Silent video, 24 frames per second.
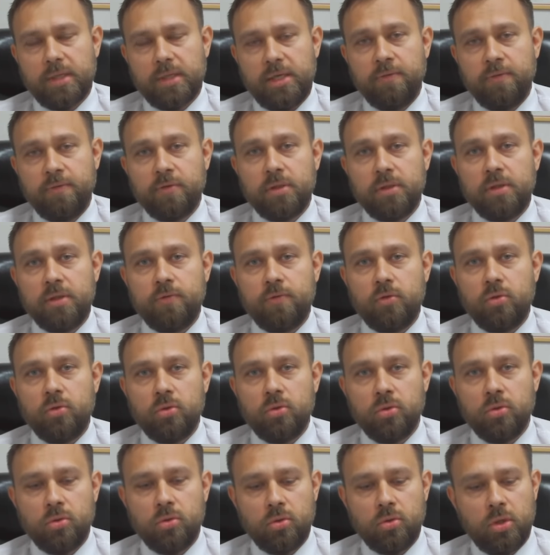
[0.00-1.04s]
even if
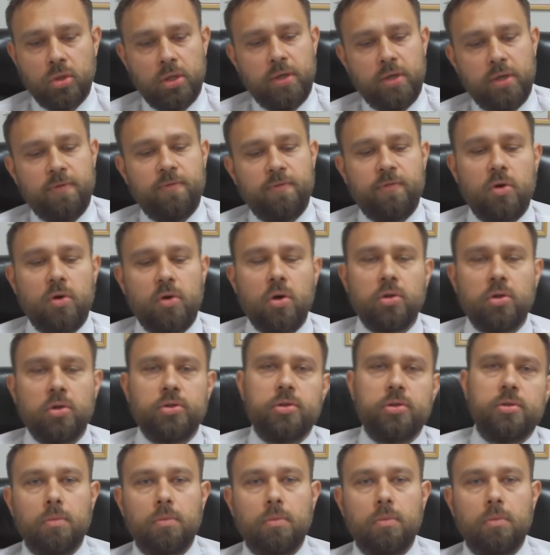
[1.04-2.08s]
you've
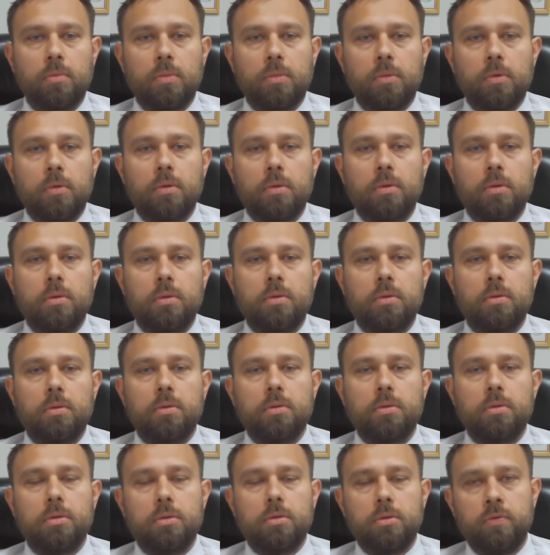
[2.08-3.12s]
got
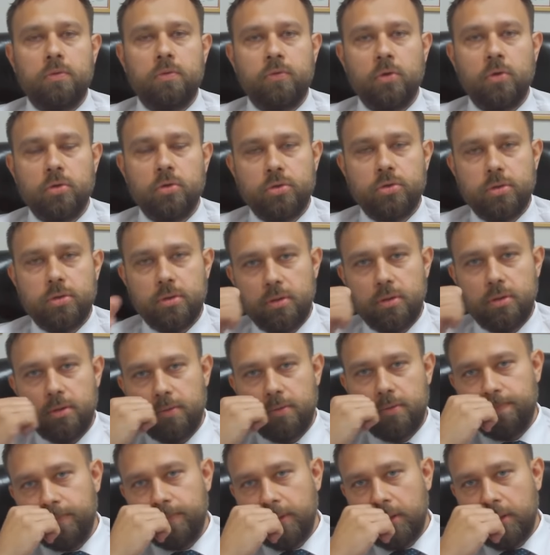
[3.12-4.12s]
you've got uh,